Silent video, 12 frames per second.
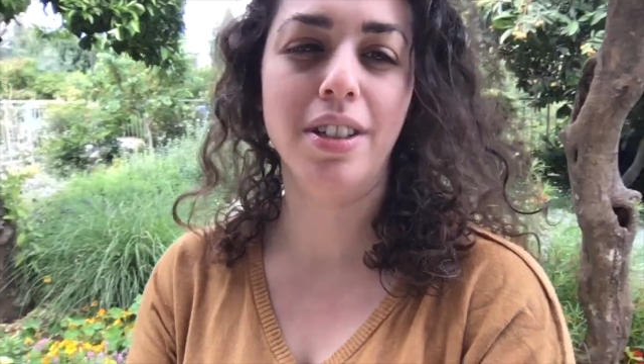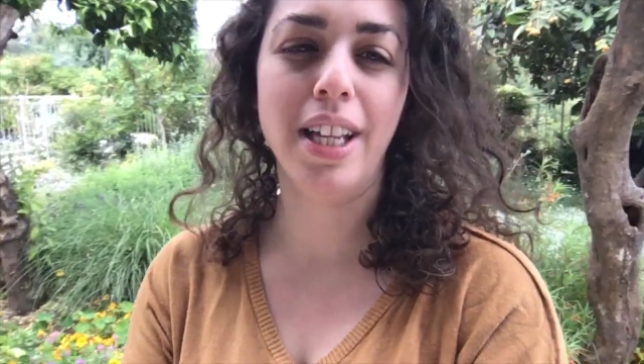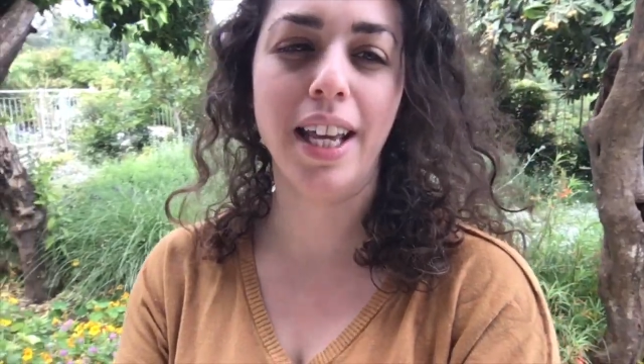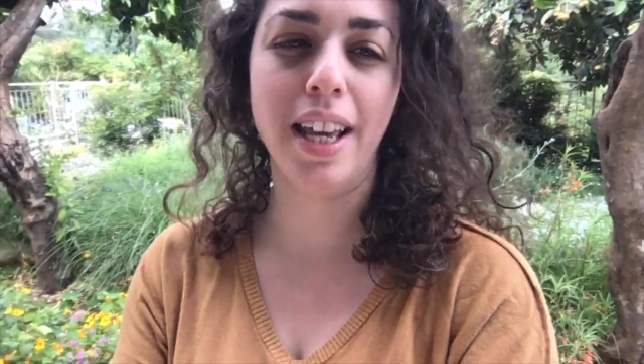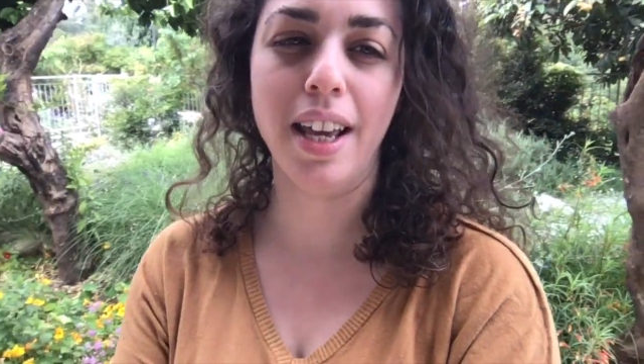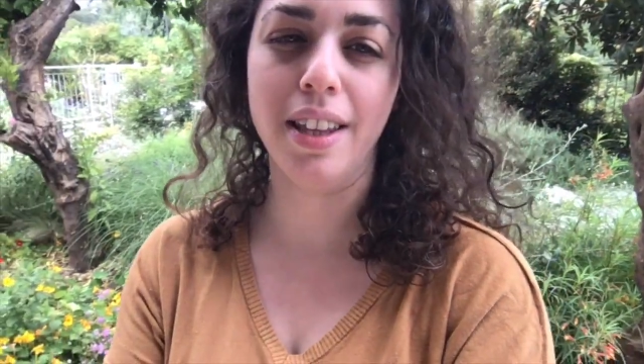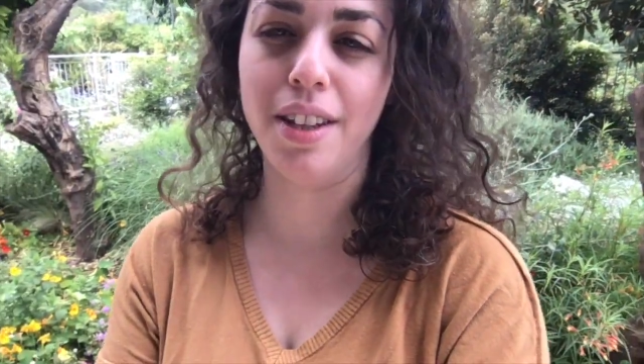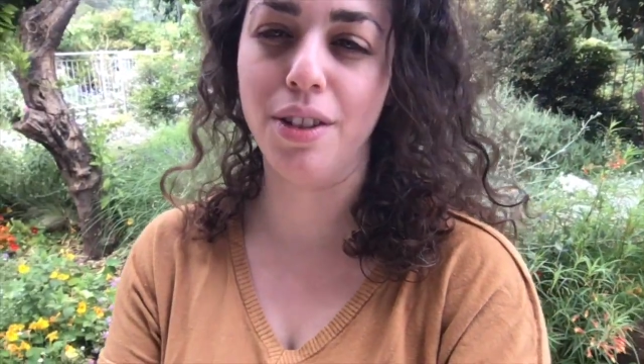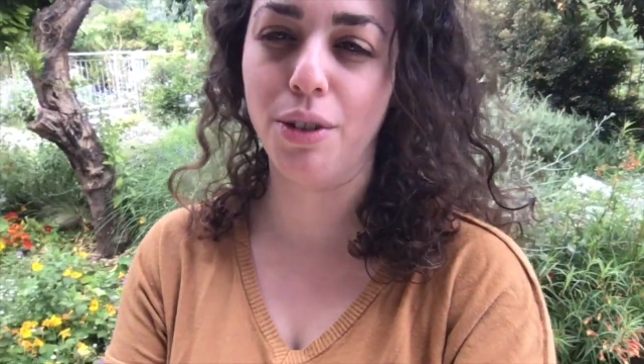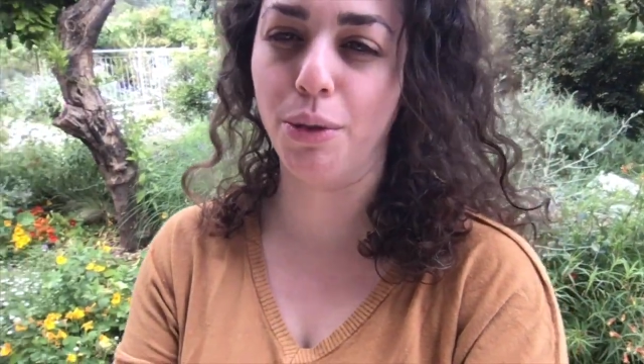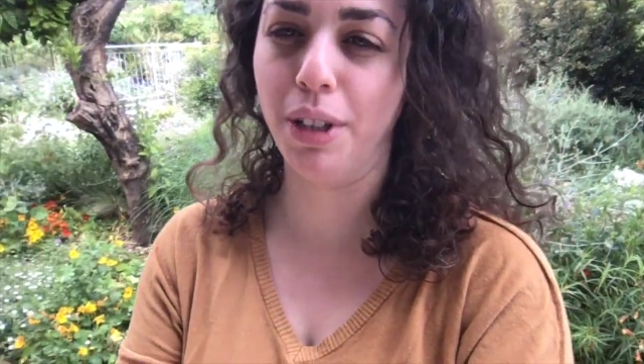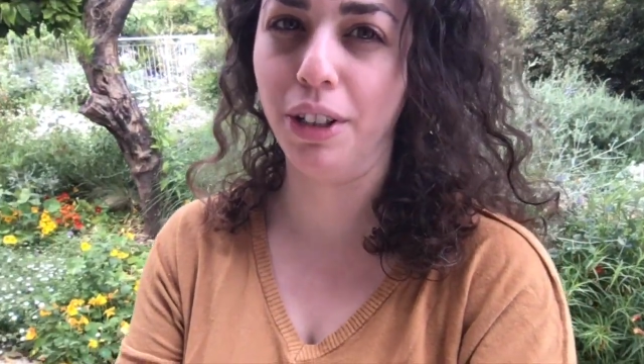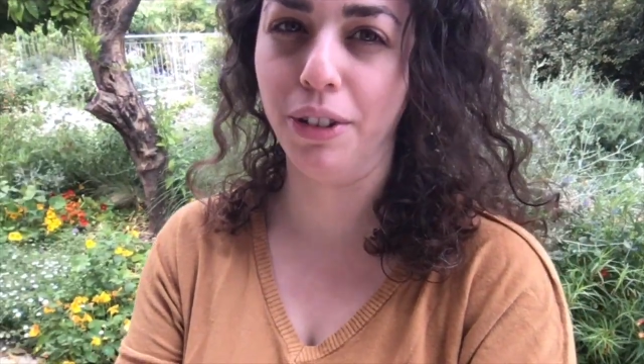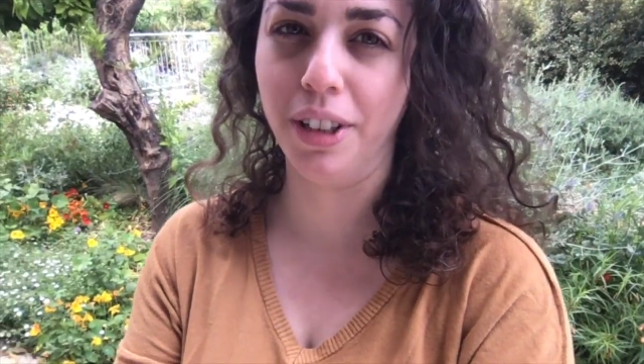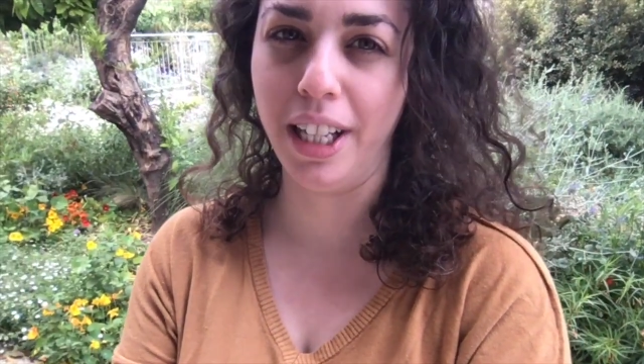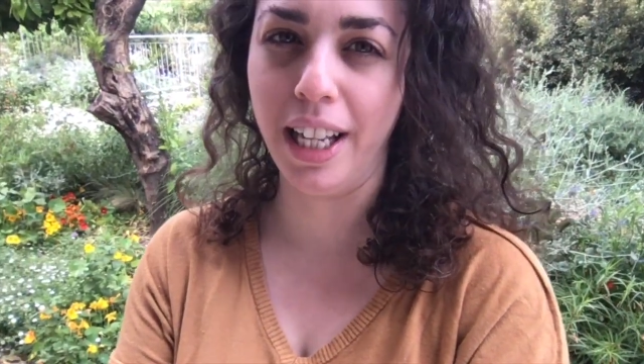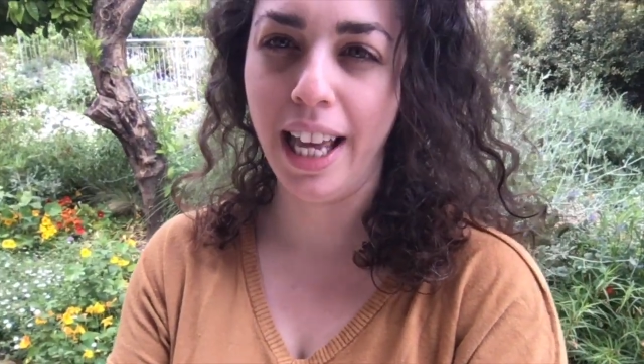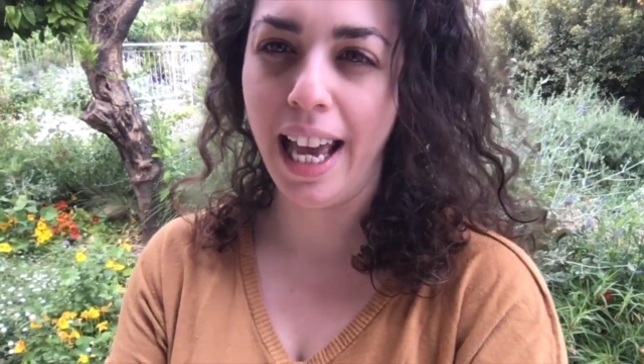taking in this
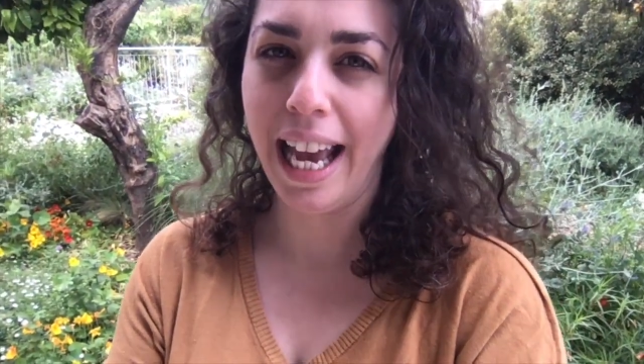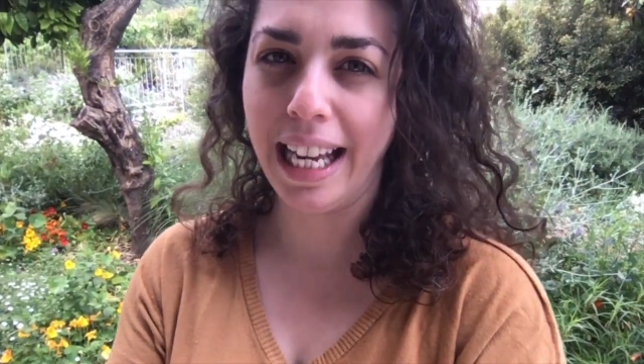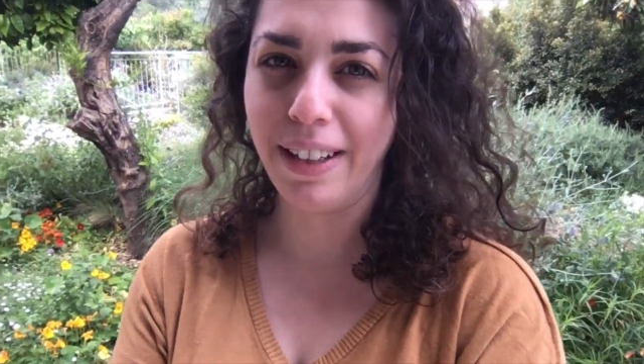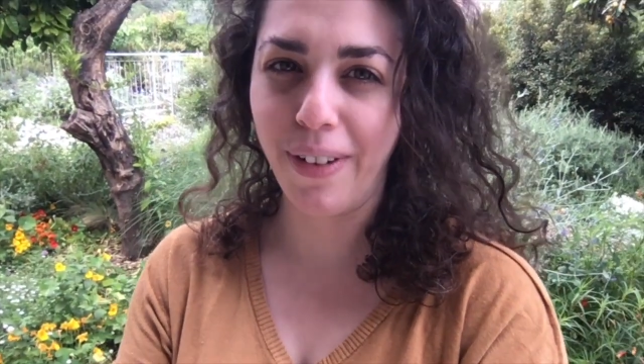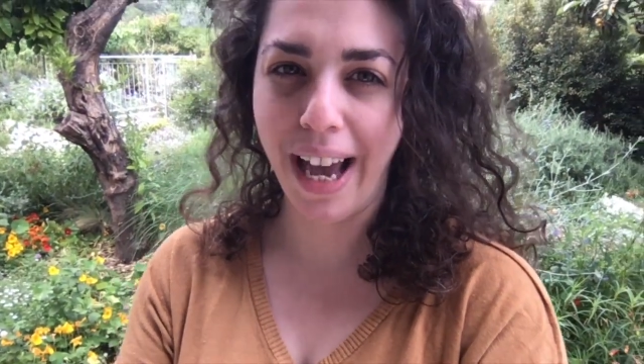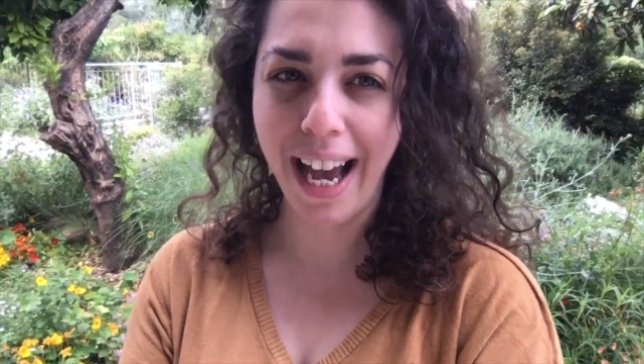greenery, and I've